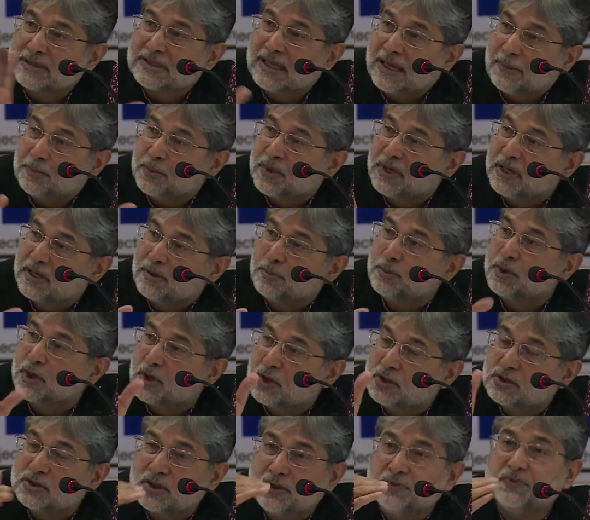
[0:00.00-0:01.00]
is happening
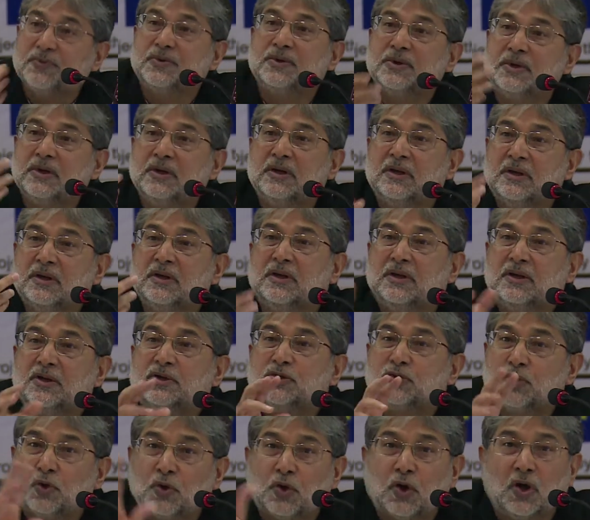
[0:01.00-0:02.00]
because of
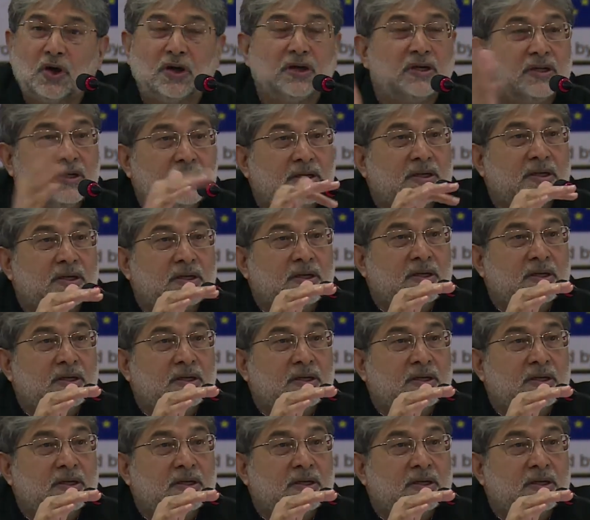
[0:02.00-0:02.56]
so-called